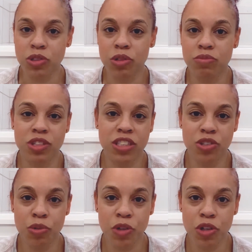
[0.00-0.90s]
So just
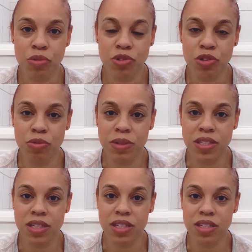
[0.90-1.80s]
doing YouTube
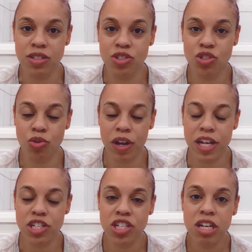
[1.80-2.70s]
is a
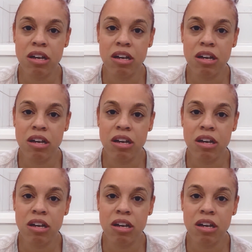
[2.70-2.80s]
stretch.